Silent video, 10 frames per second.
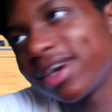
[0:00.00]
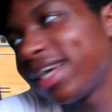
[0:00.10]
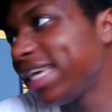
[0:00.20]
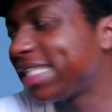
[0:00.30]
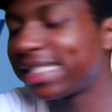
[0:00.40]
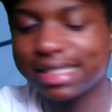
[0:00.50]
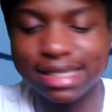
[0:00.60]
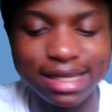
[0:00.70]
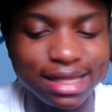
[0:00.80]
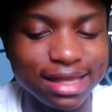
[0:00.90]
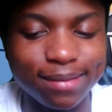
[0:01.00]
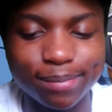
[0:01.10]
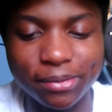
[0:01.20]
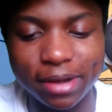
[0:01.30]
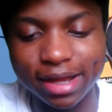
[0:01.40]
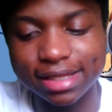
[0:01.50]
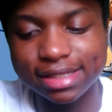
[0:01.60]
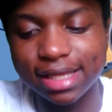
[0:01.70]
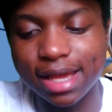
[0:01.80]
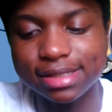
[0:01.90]
It's like, bro, I
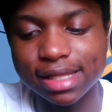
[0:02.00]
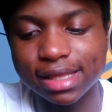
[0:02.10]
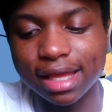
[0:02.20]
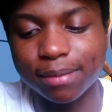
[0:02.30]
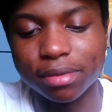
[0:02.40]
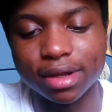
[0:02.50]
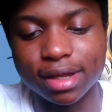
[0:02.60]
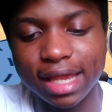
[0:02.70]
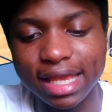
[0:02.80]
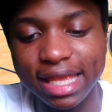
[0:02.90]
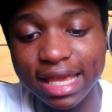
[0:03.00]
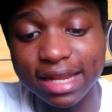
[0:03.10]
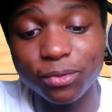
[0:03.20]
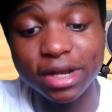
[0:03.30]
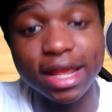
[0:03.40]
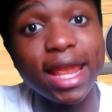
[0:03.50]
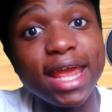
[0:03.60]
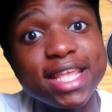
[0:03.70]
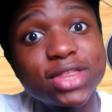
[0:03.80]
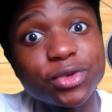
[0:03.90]
contested that, bro. And he hit it with an
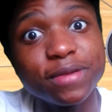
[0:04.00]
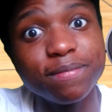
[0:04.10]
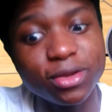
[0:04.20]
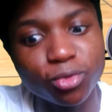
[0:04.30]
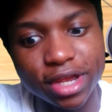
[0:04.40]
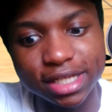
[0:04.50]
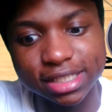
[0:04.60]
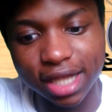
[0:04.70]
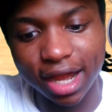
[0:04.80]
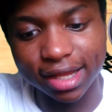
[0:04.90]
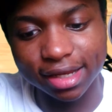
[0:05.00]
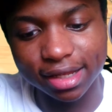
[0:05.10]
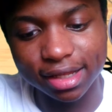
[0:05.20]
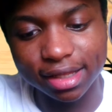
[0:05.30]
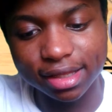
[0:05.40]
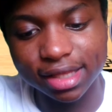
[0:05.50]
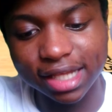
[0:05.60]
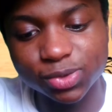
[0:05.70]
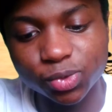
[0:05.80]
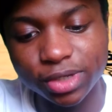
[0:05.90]
83 mid-range shot.
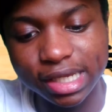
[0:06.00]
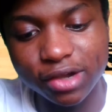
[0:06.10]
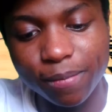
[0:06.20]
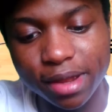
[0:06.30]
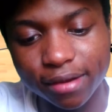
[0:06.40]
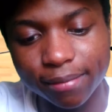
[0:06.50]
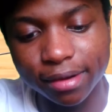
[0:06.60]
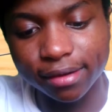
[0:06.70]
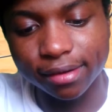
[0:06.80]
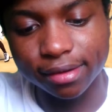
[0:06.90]
That's Rudy Gobert, bro.